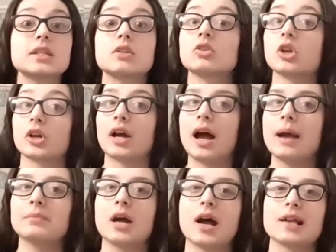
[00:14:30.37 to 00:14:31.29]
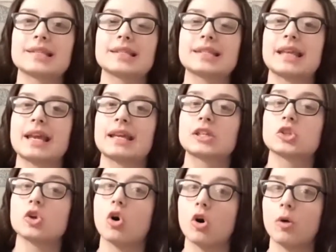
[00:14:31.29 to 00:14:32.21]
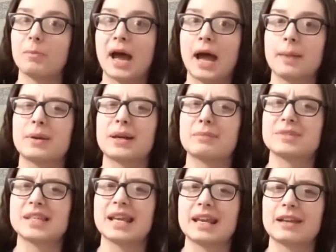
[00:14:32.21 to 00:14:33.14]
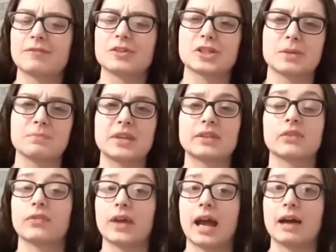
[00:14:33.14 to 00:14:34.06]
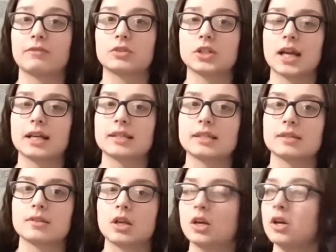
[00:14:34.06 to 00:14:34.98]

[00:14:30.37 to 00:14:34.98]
Look, I'm not saying it's all bad, but I'm saying for some things that they advertise,